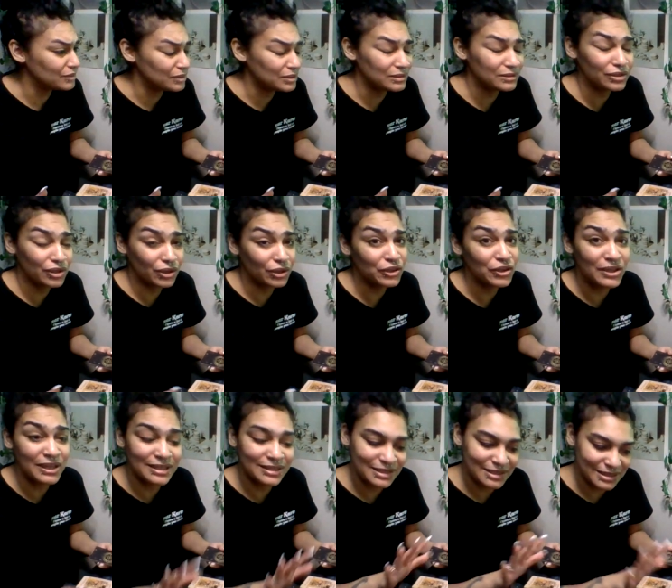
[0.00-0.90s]
girl, you
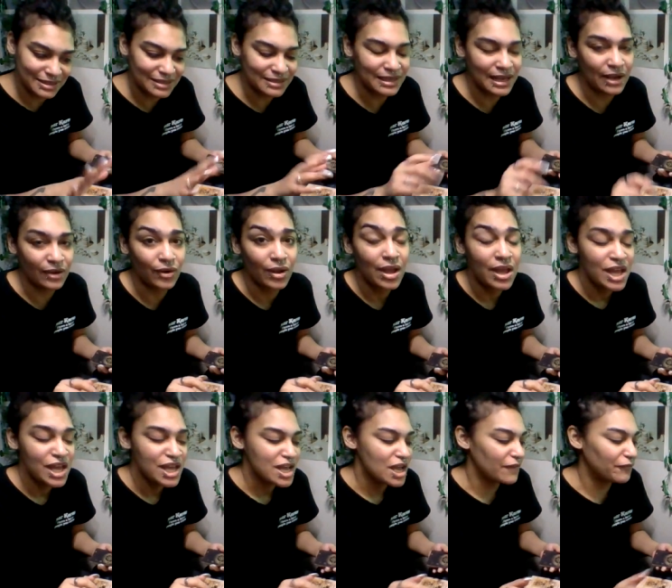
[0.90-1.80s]
need to sit down.
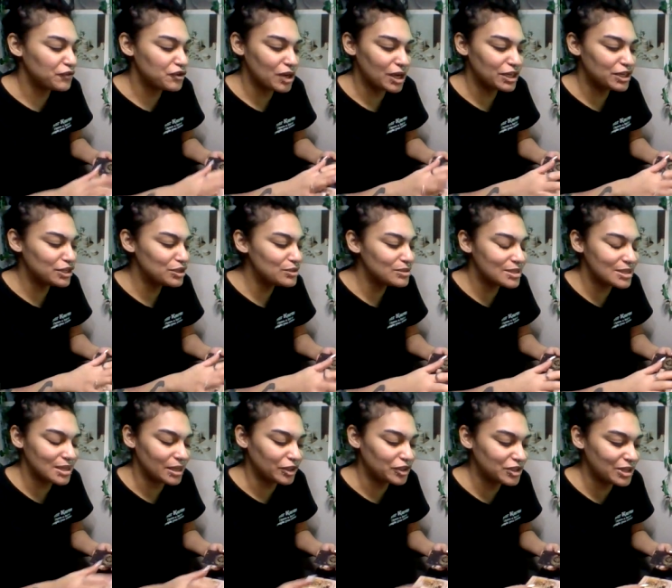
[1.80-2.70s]
If you try to use this
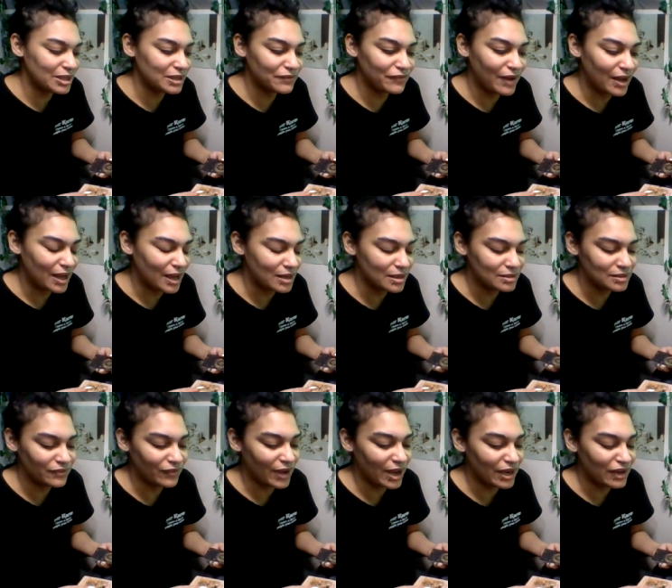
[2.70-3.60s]
energy on a
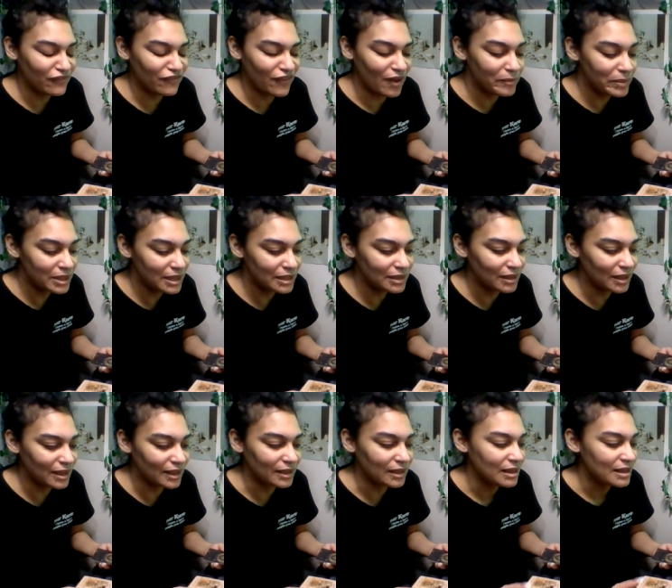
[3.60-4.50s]
divine feminine,
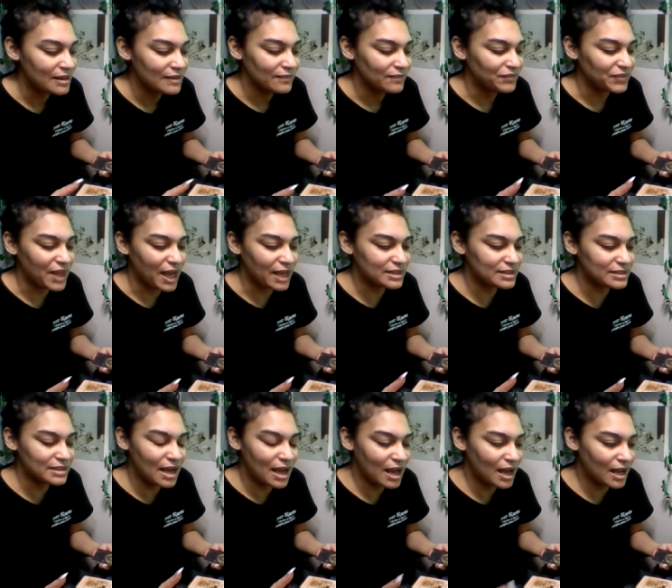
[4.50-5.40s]
like, that's
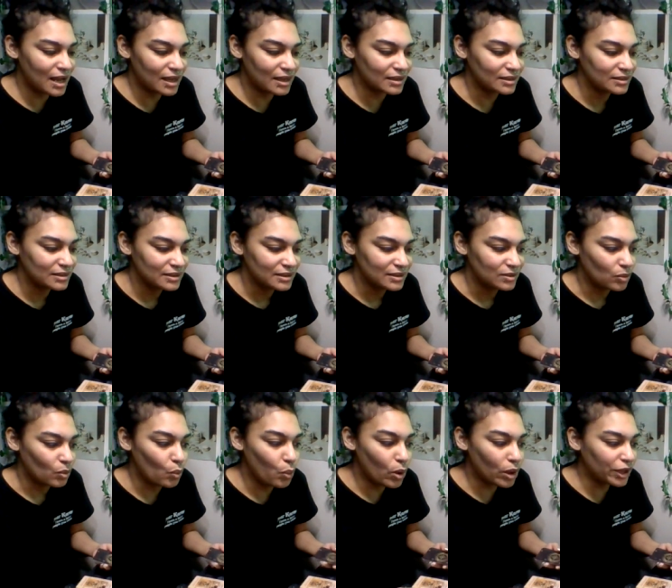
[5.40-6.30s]
not
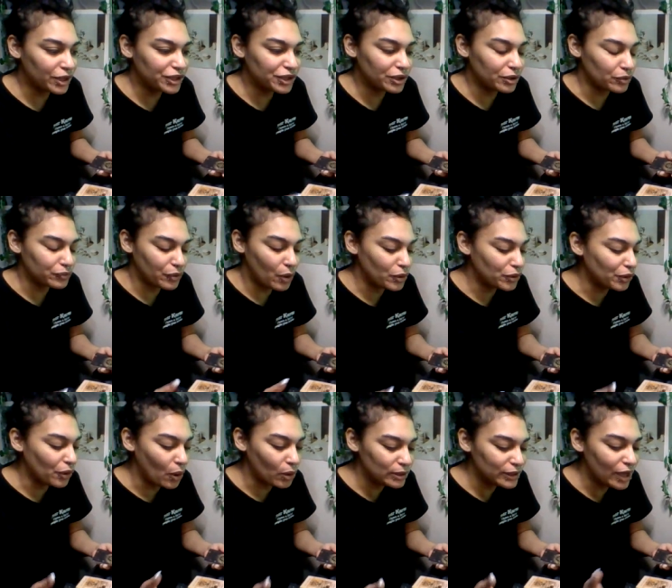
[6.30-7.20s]
what you're
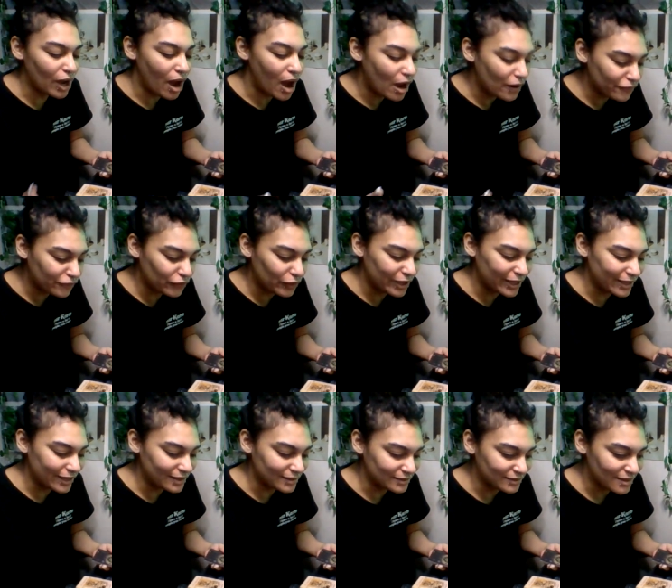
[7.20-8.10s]
only
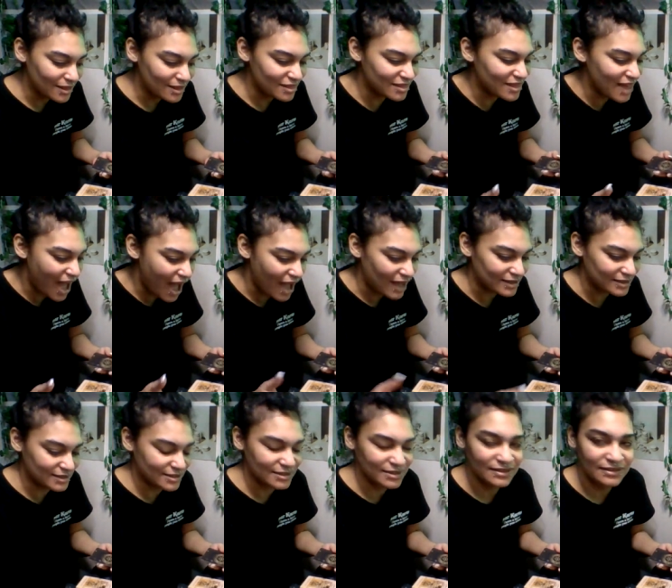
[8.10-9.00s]
offering. That